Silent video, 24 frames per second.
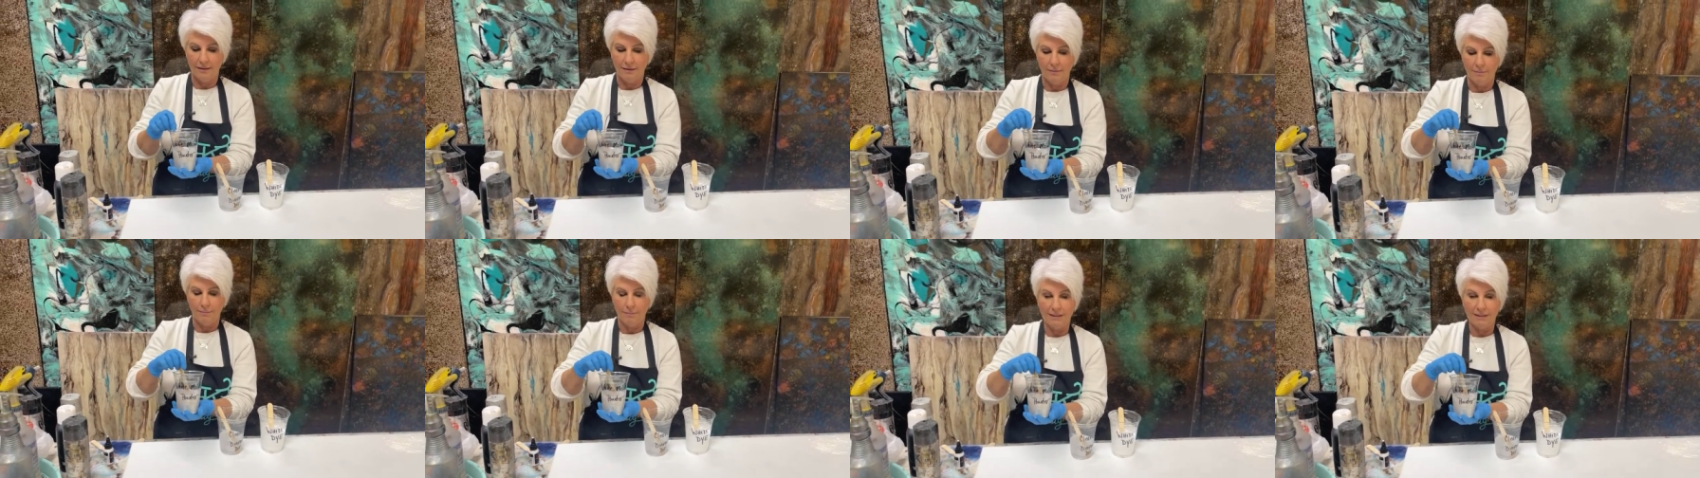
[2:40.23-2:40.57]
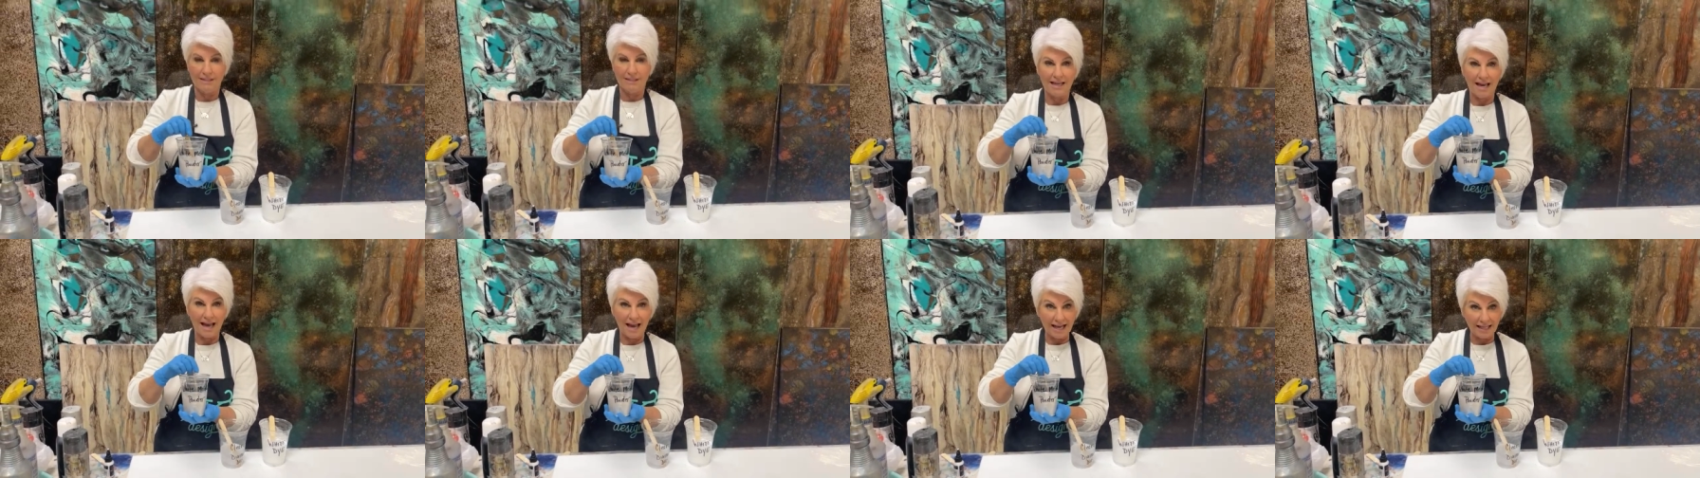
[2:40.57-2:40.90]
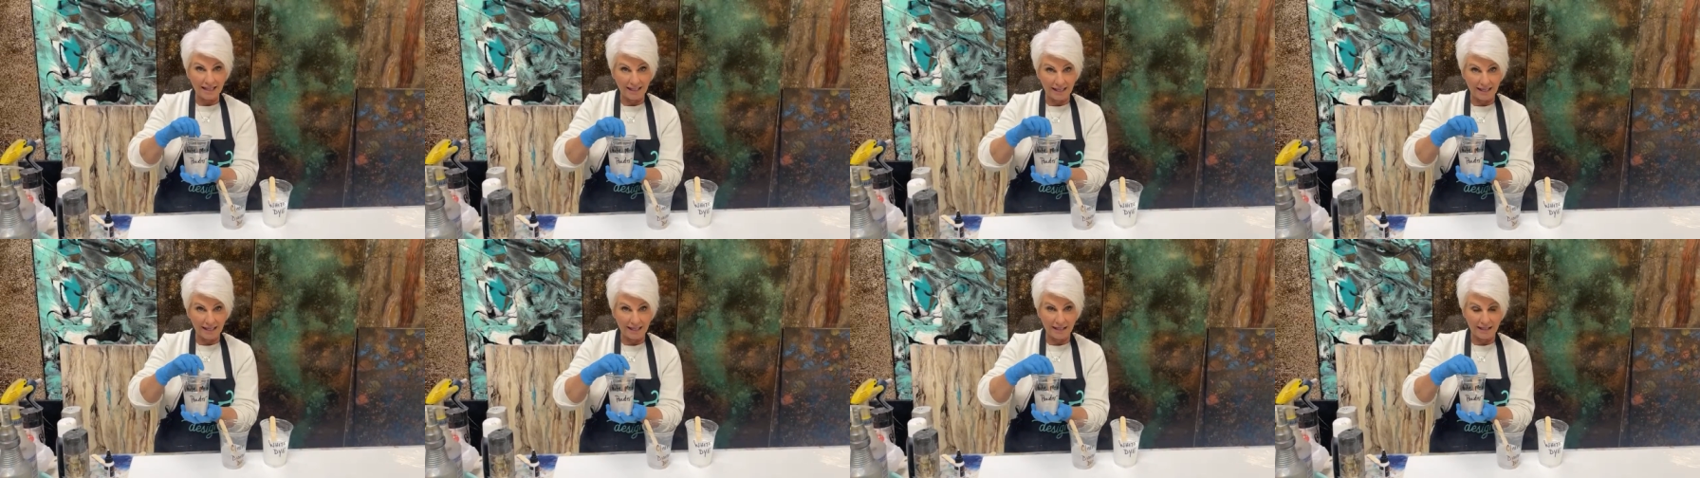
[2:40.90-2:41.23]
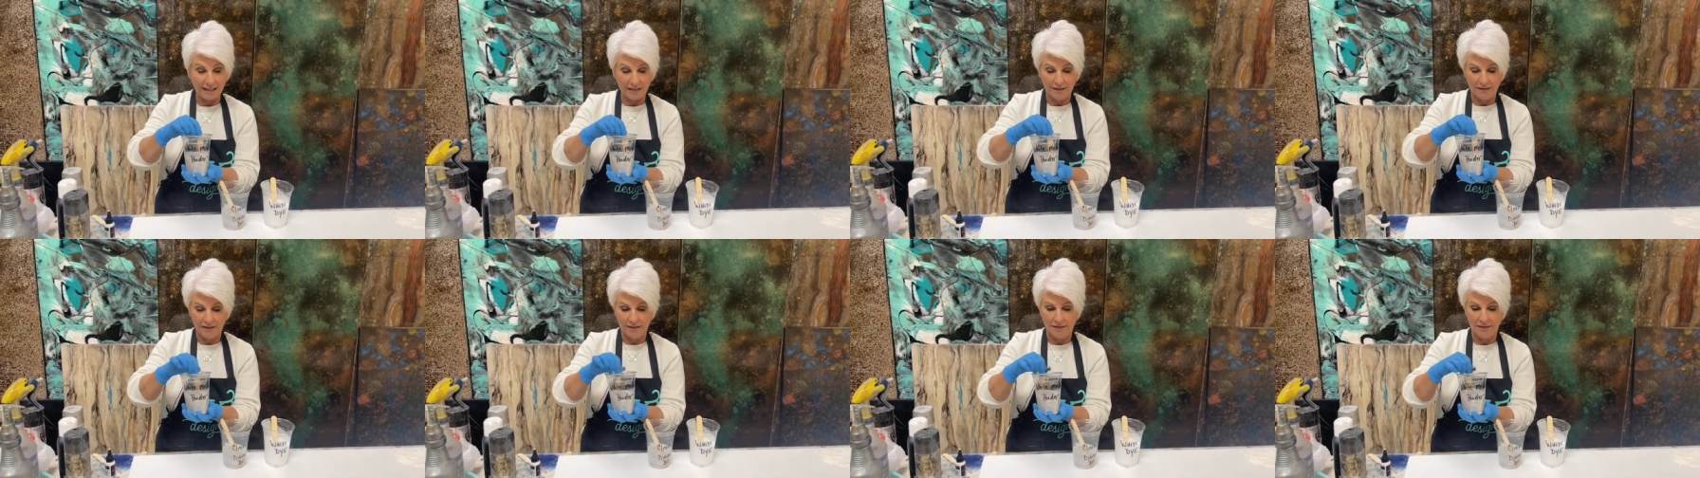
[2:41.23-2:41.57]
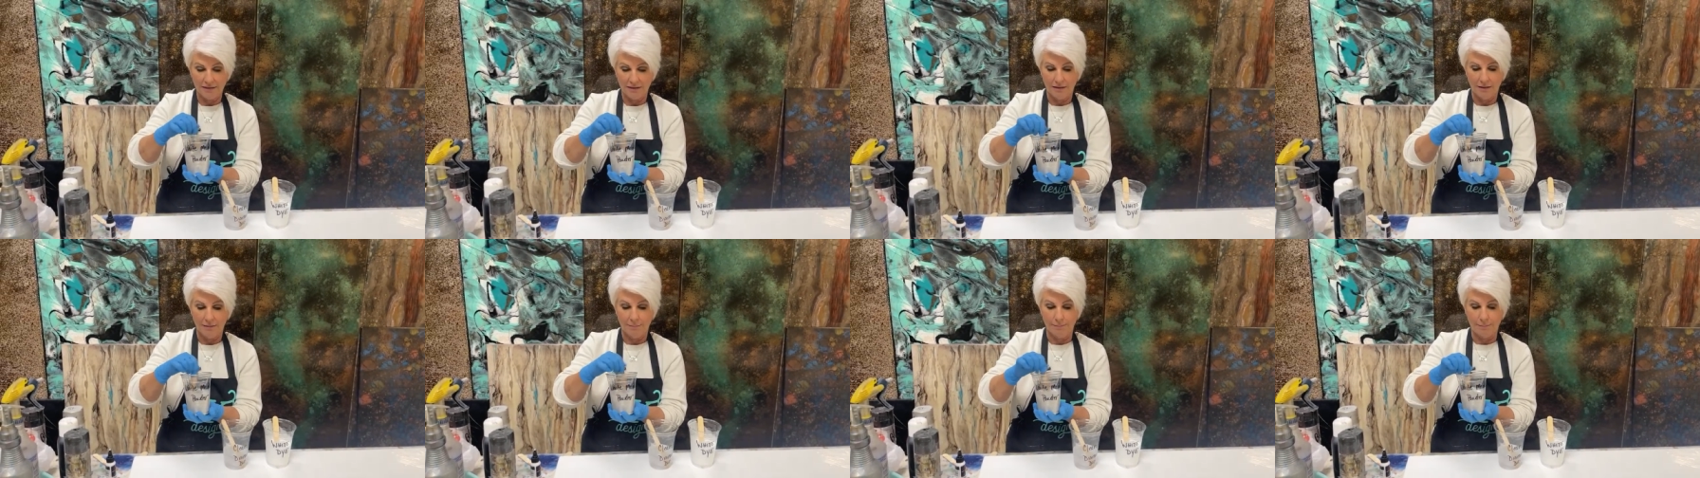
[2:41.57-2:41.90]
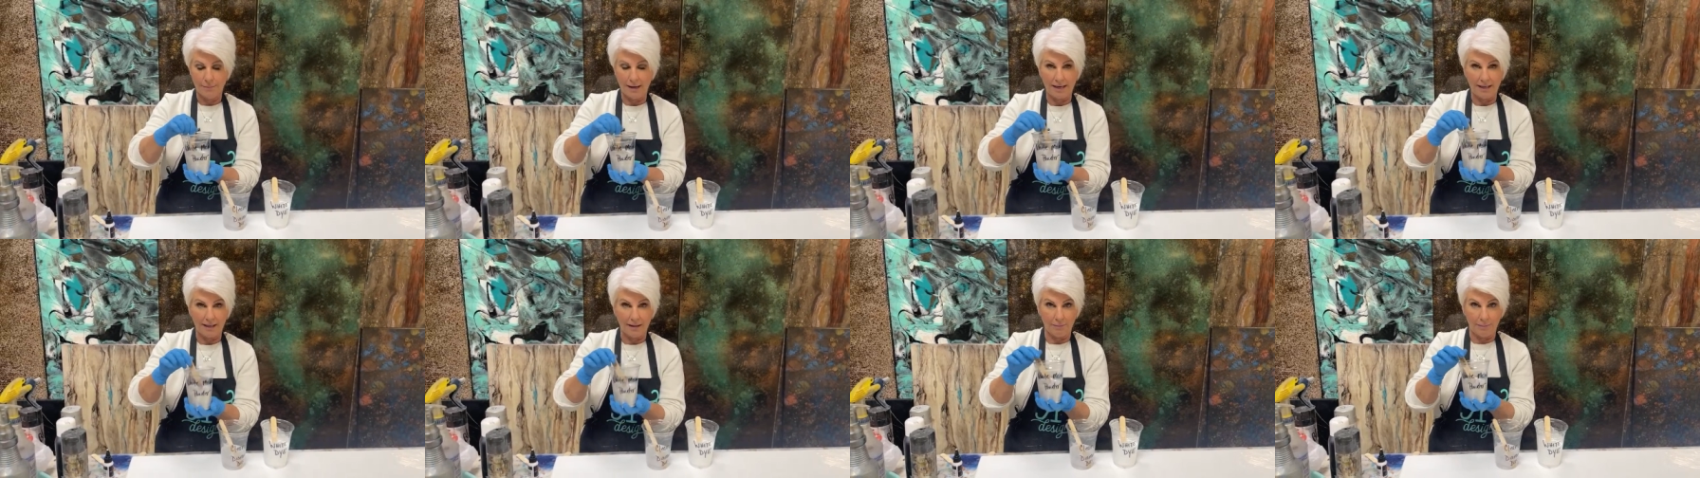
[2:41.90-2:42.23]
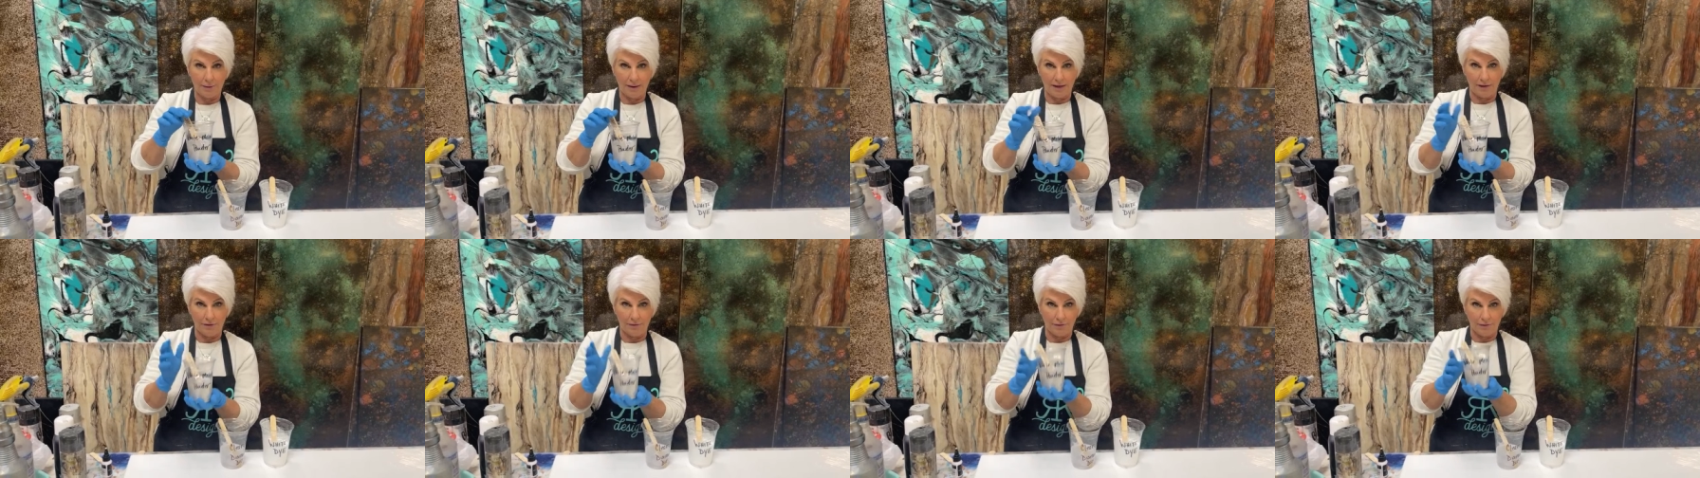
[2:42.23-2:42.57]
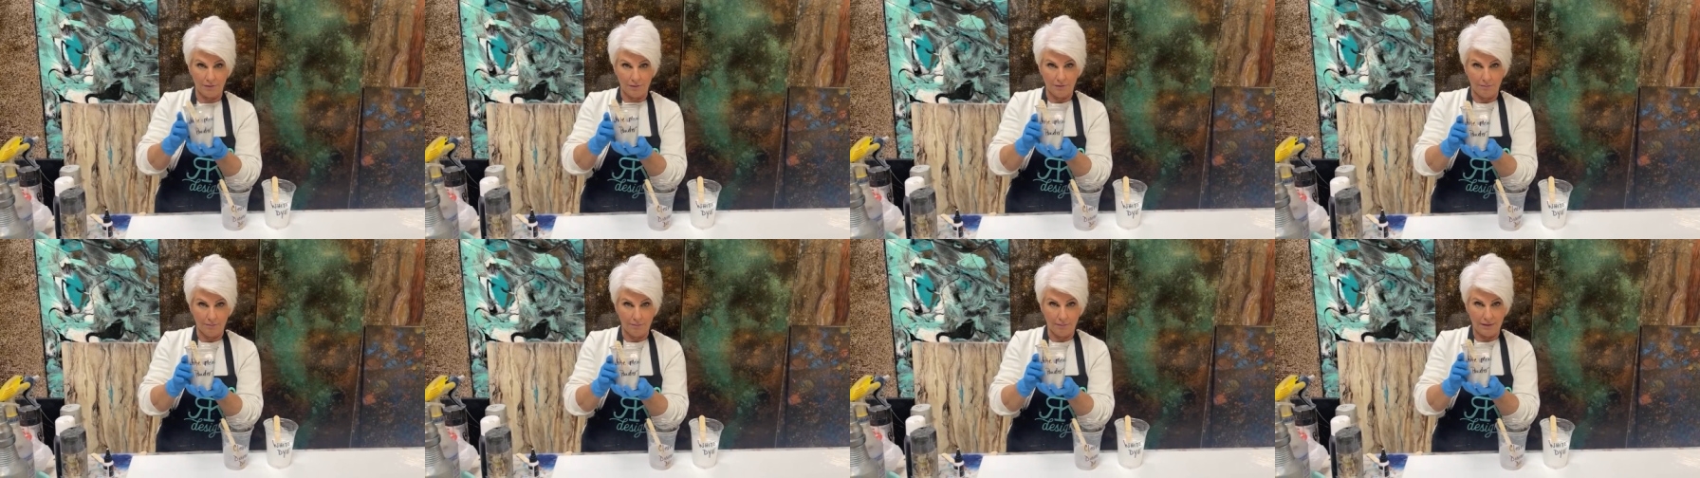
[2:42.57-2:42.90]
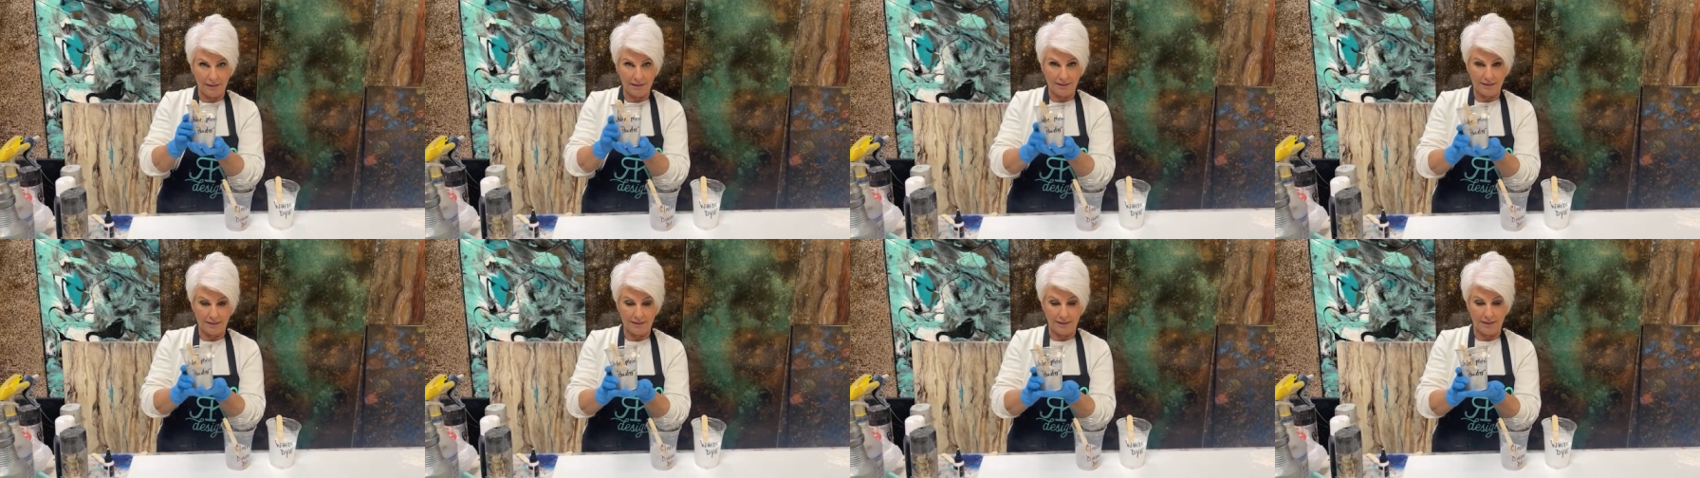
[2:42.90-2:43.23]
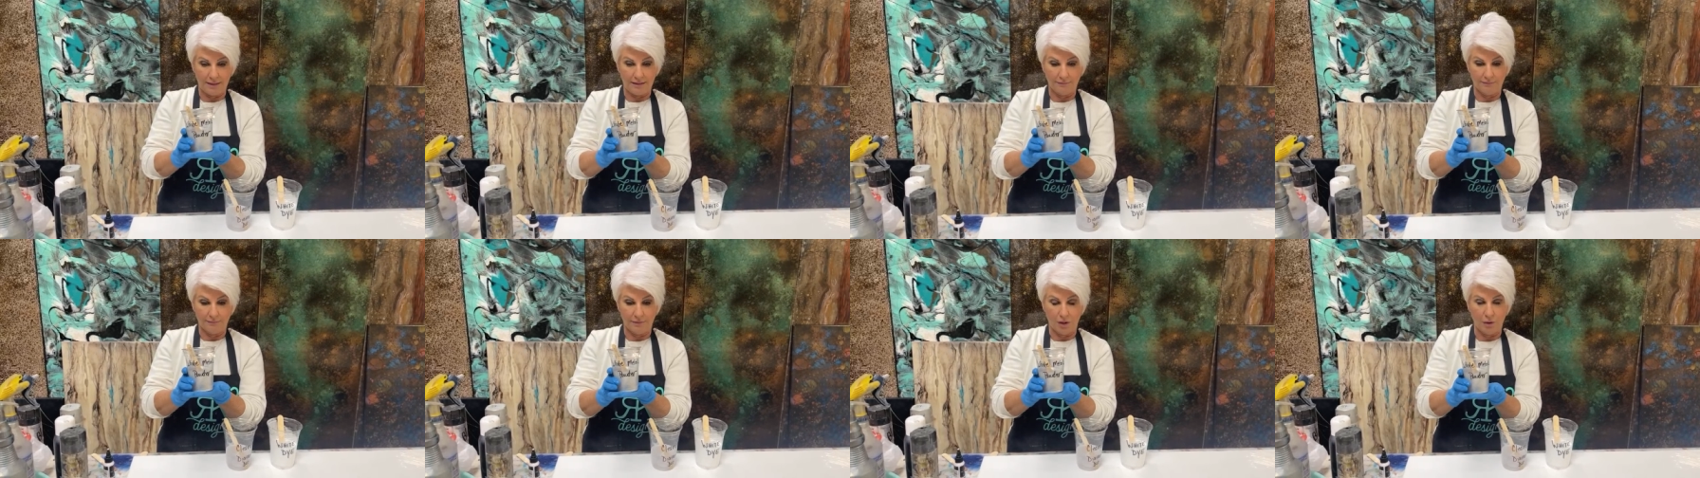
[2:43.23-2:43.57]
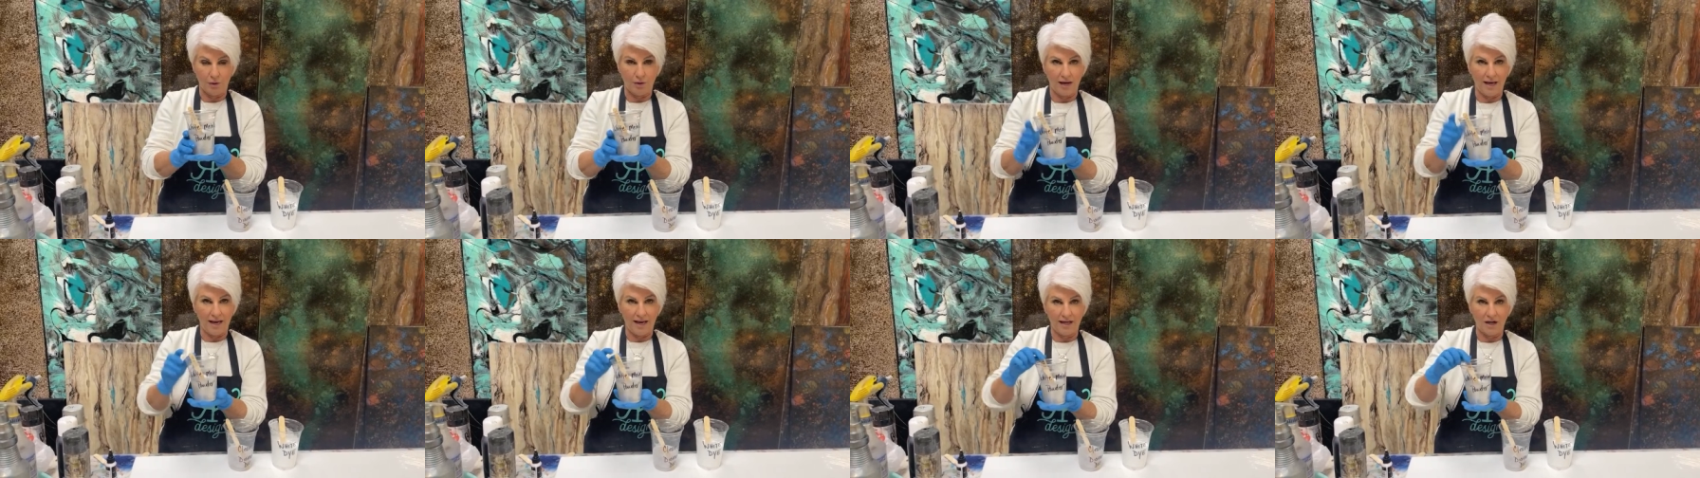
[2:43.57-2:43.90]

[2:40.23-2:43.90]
metallic mica powder mixed in, okay?